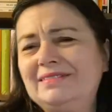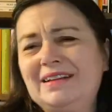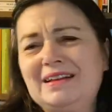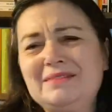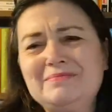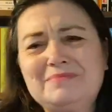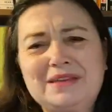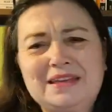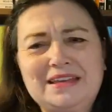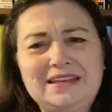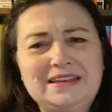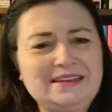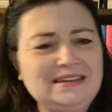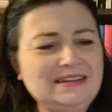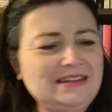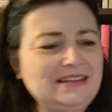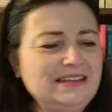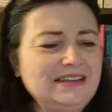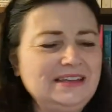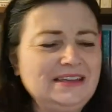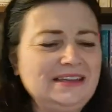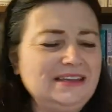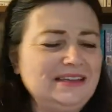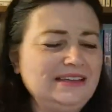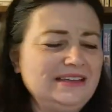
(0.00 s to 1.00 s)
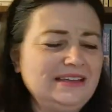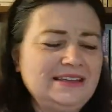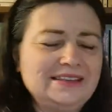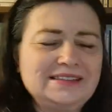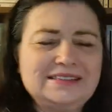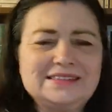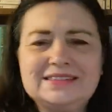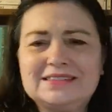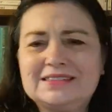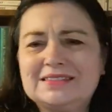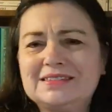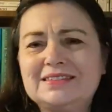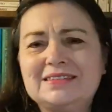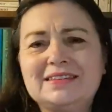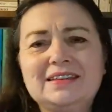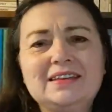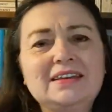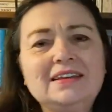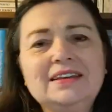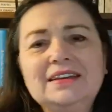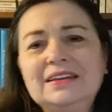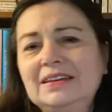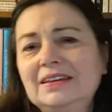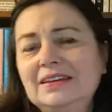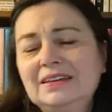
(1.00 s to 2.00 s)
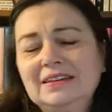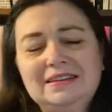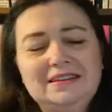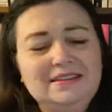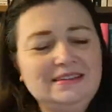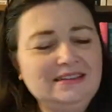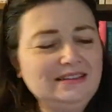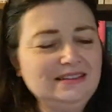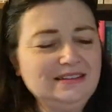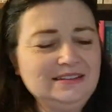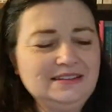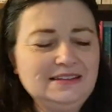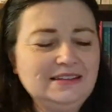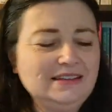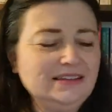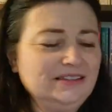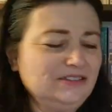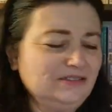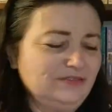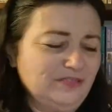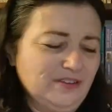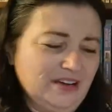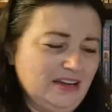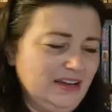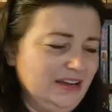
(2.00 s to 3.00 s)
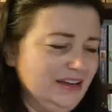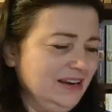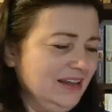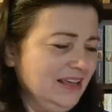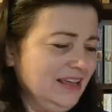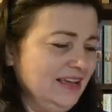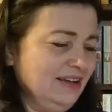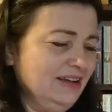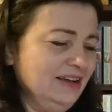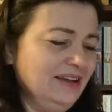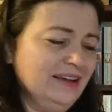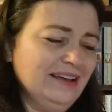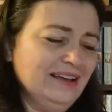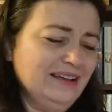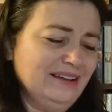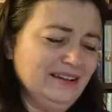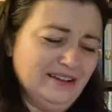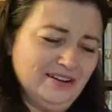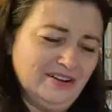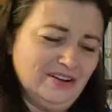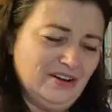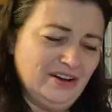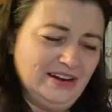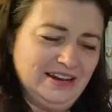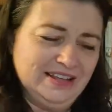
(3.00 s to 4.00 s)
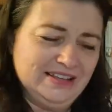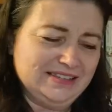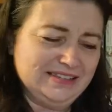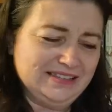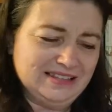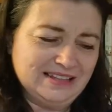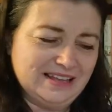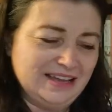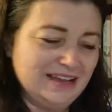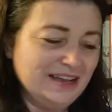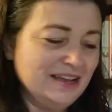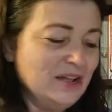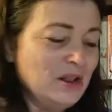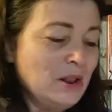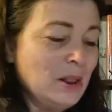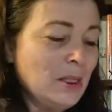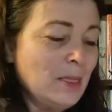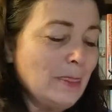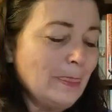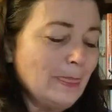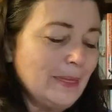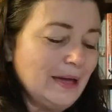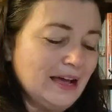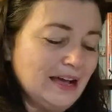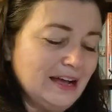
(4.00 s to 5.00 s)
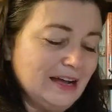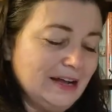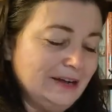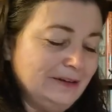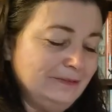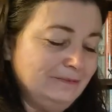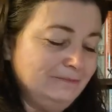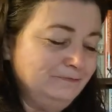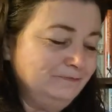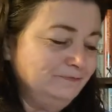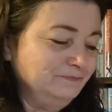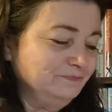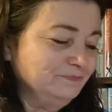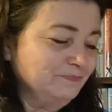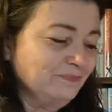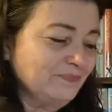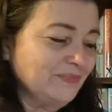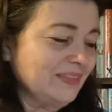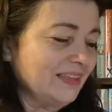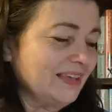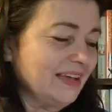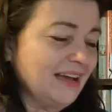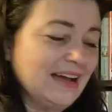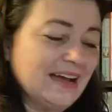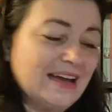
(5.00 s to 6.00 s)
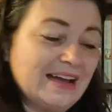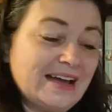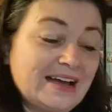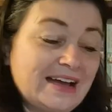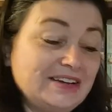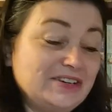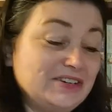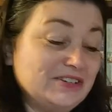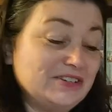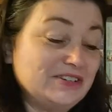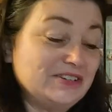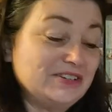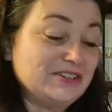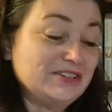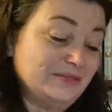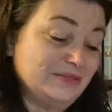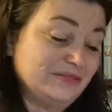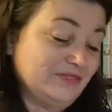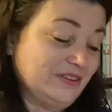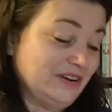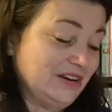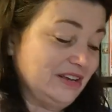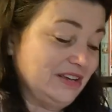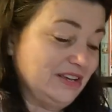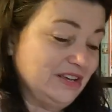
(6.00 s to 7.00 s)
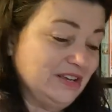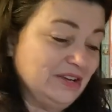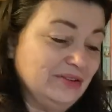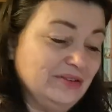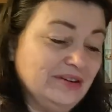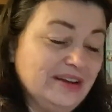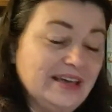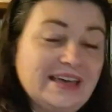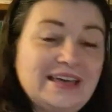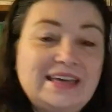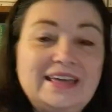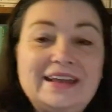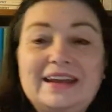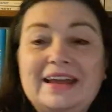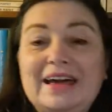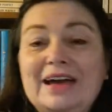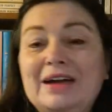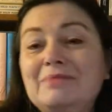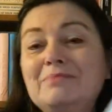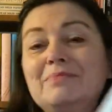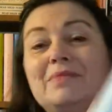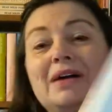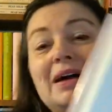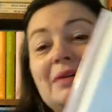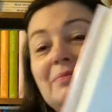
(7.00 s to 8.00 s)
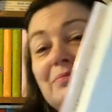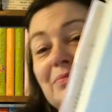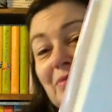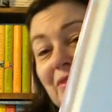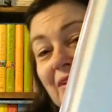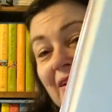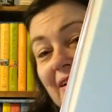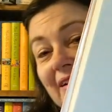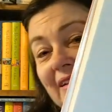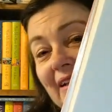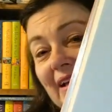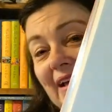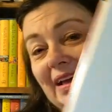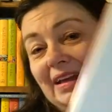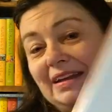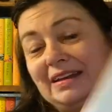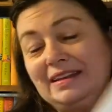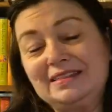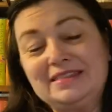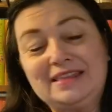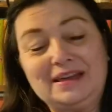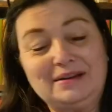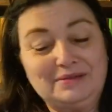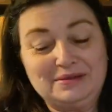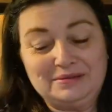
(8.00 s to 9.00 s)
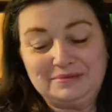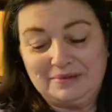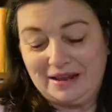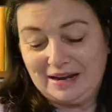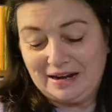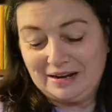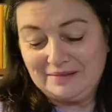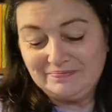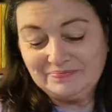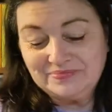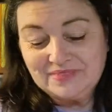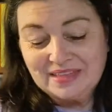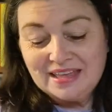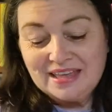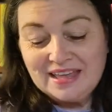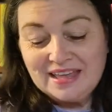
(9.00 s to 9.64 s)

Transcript: I mean, it's fine, honestly. I just thought it was very cute, and I'm really glad that we read it.